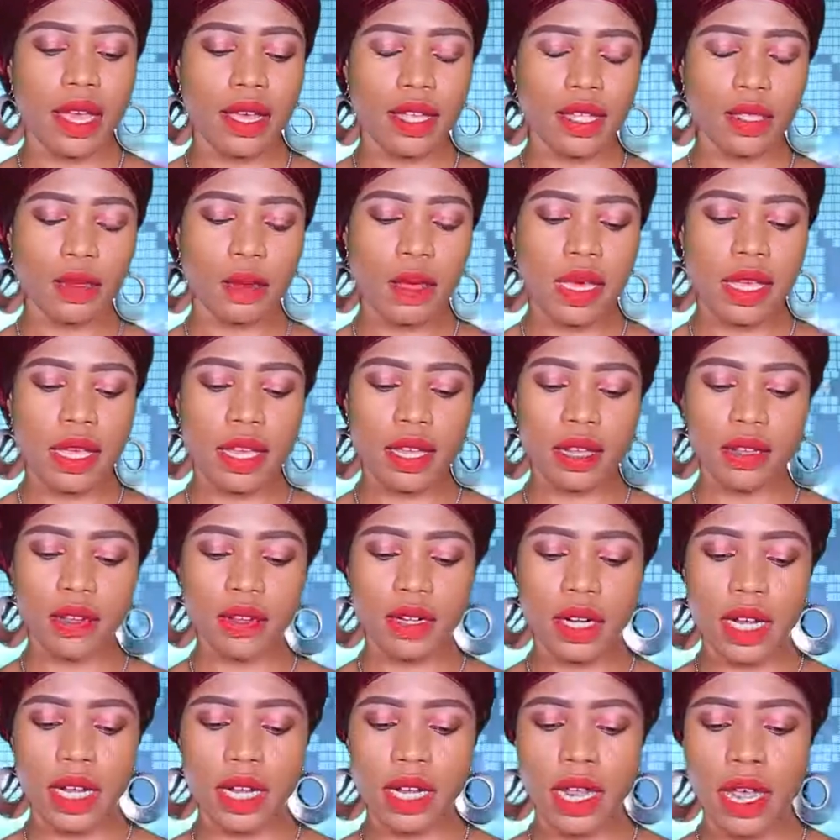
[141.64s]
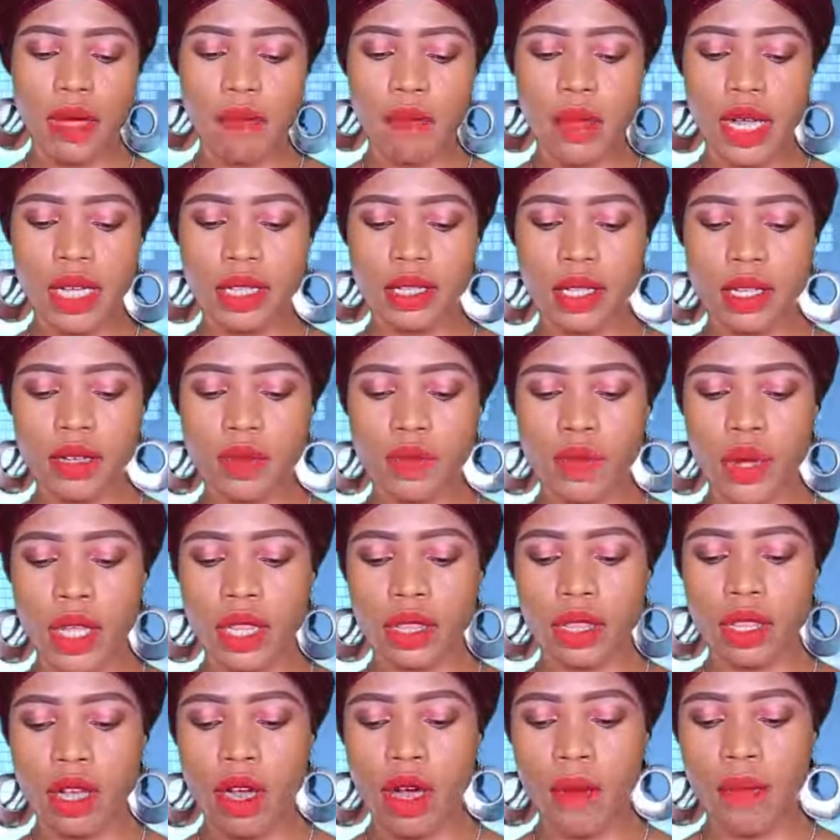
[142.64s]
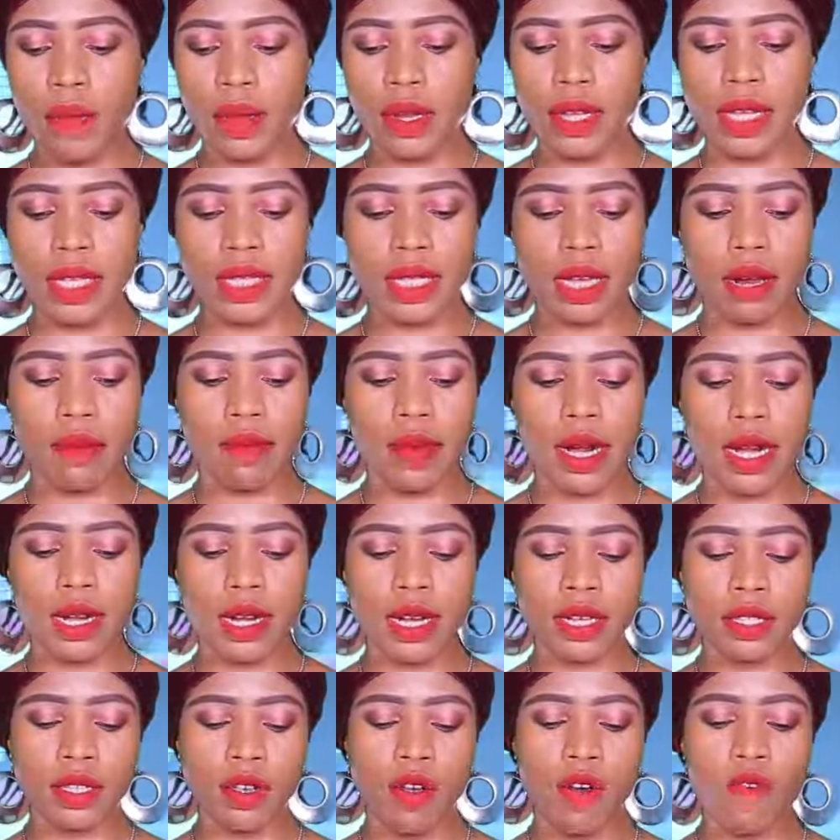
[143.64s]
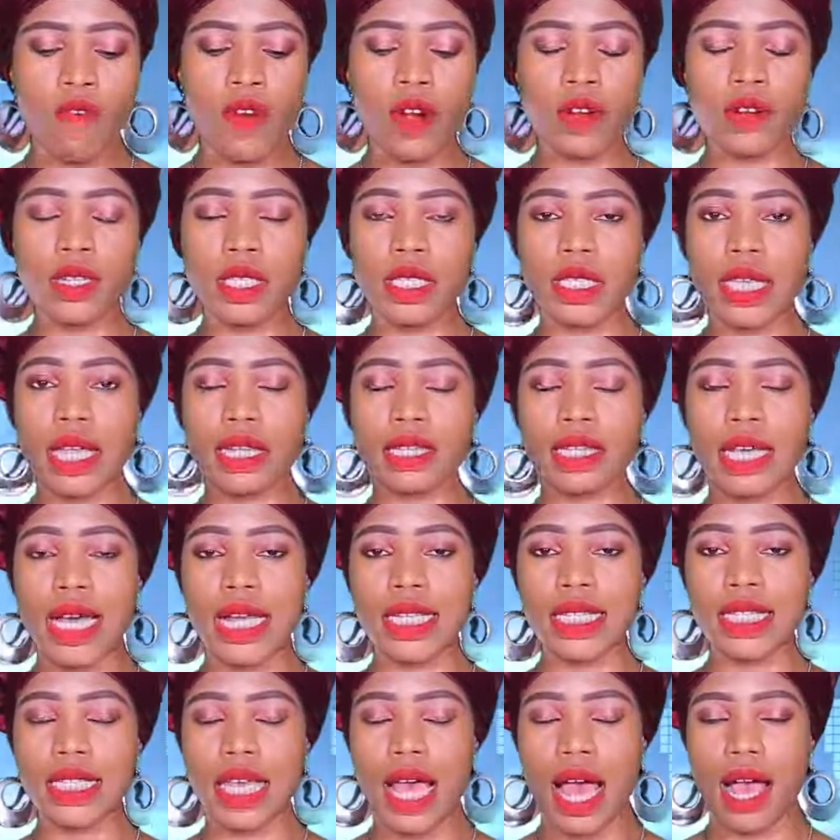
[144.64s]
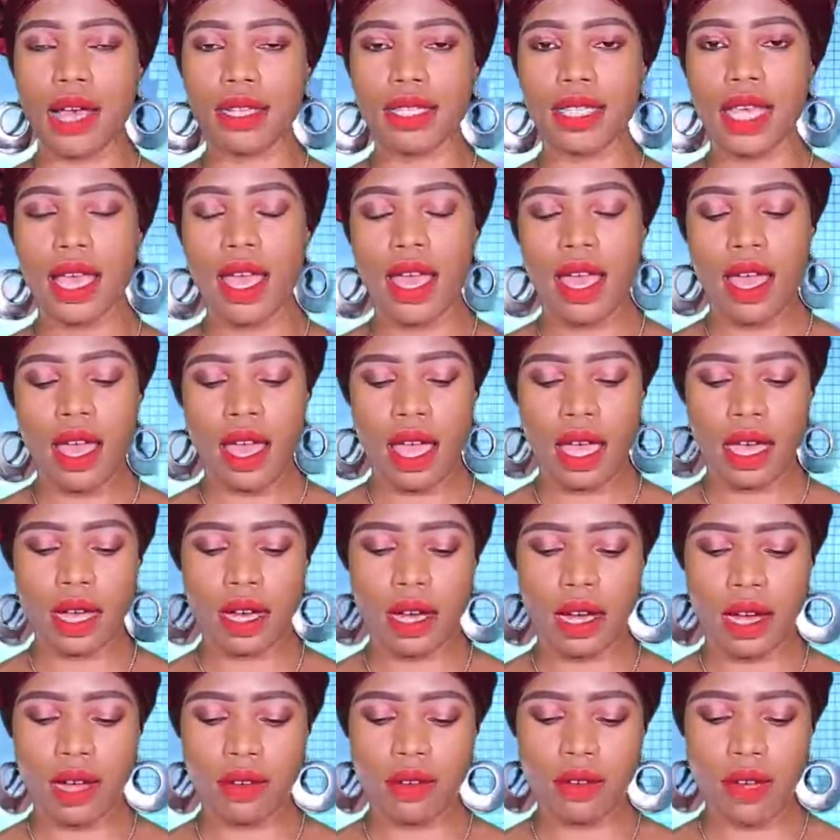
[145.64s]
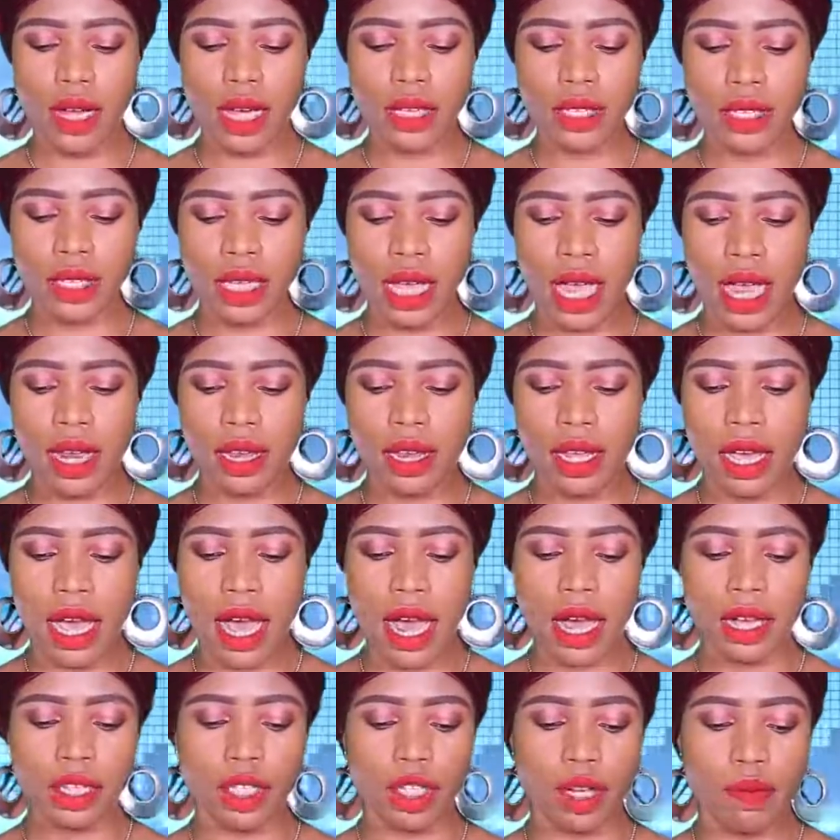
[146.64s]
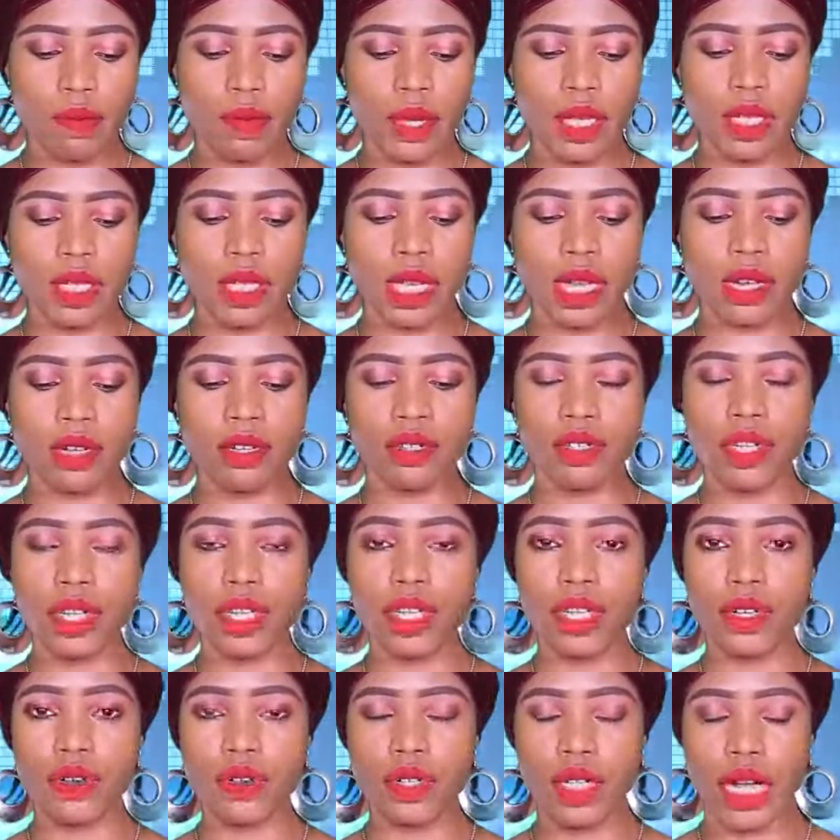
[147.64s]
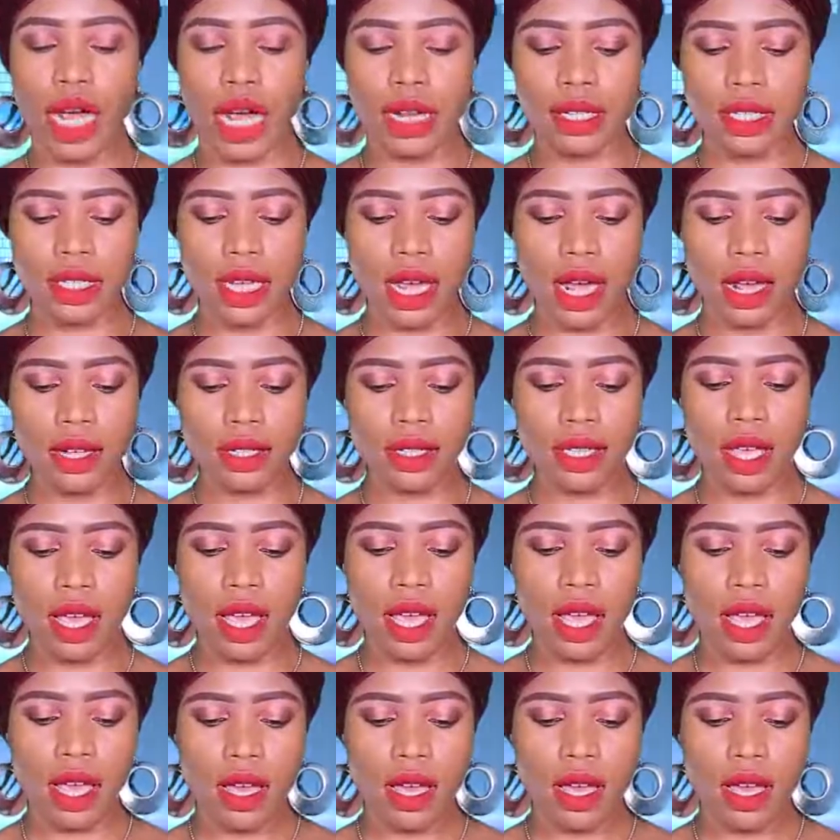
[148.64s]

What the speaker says: Speaking during a meeting with top police commanders over recent attacks in Kaduna State, the IGP said the renewed attacks